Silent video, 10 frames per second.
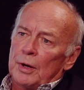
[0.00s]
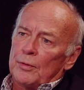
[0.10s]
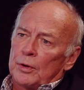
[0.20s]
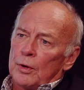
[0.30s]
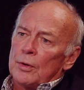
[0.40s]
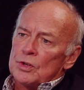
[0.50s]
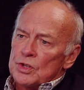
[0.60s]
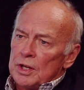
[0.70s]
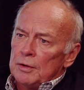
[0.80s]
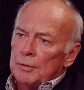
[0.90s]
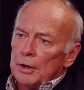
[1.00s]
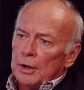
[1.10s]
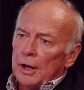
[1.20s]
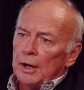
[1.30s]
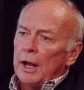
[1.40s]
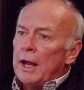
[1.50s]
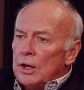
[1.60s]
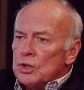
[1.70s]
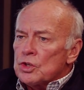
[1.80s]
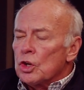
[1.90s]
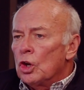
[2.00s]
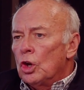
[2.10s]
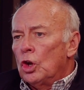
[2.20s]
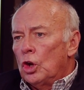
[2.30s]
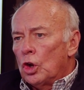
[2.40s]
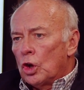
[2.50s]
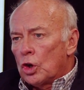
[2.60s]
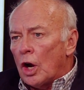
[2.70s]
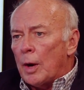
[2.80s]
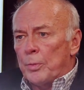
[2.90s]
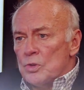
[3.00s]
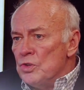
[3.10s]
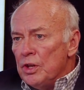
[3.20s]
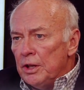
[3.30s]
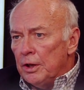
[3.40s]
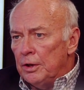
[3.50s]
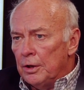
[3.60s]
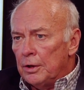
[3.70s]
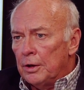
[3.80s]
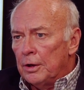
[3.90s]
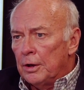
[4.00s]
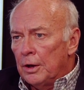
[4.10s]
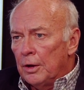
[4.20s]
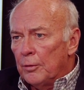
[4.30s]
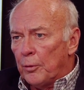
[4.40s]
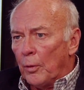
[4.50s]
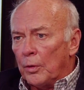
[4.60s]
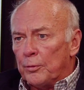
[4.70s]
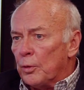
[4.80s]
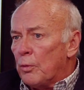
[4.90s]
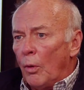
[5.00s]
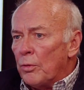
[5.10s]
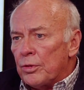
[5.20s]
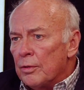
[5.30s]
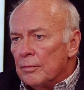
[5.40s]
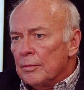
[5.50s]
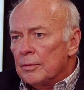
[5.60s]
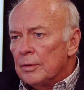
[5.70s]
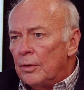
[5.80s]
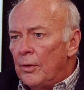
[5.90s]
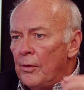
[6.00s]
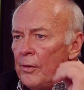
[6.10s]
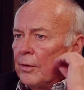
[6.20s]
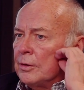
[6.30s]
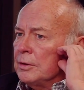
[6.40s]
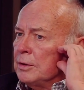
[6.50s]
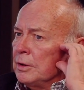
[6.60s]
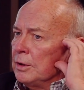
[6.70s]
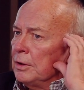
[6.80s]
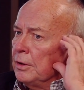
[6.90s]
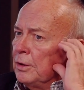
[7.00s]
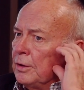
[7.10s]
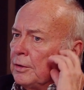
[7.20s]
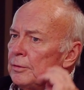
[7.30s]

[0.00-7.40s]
of a currency and a hedge, copper's needed for growth. We can't live without it. Everything.